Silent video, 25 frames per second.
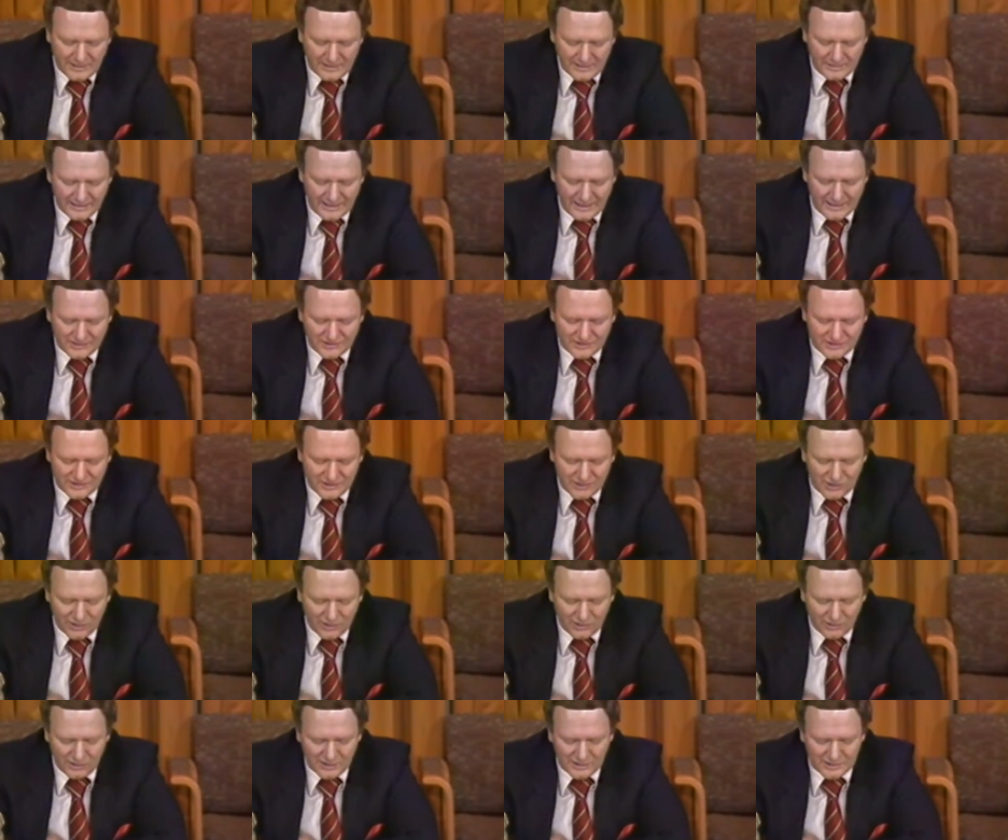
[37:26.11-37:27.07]
that's a
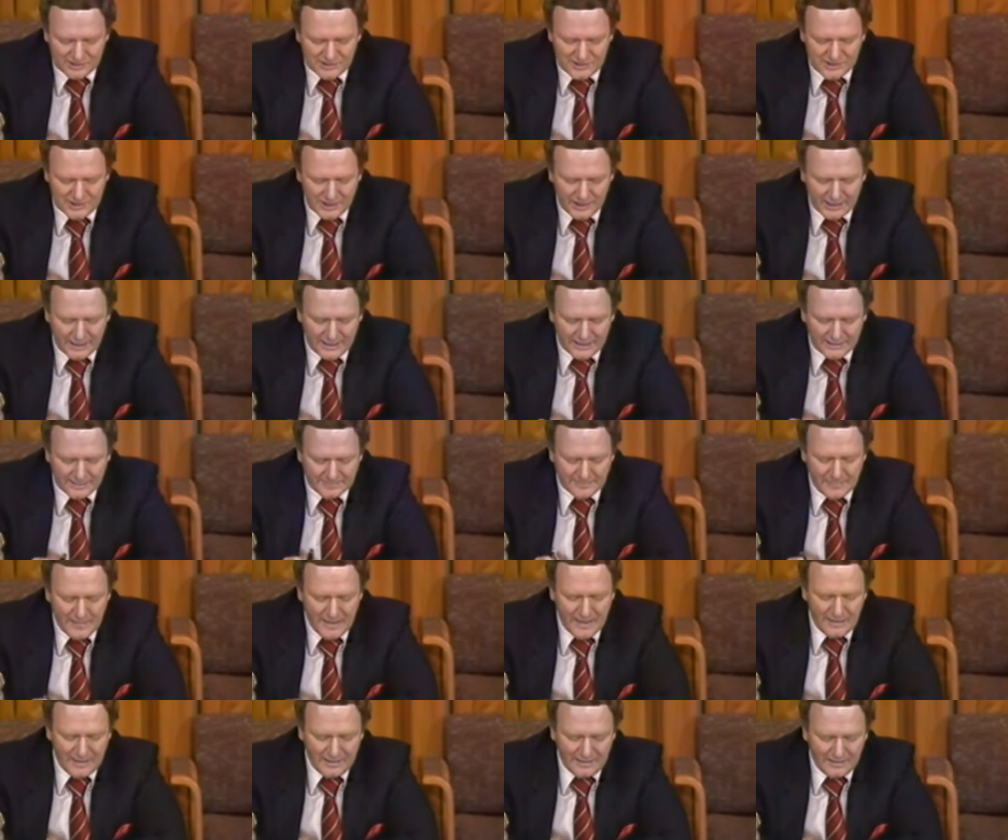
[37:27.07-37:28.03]
total aside.
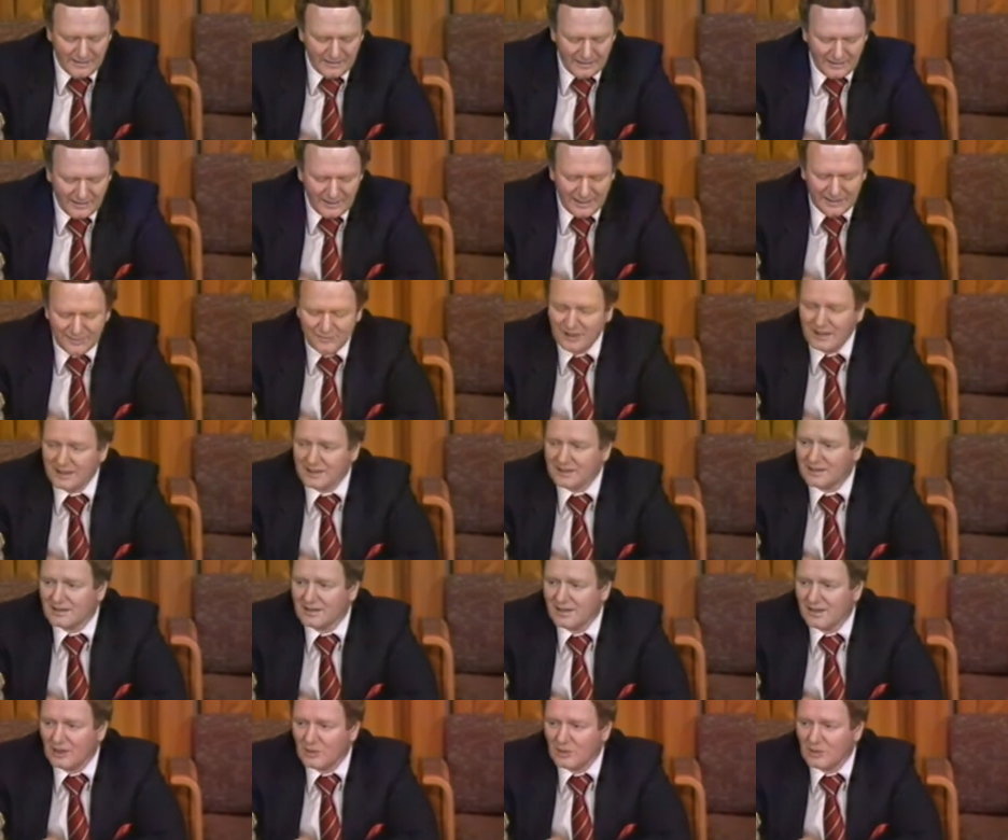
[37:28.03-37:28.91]
In any event,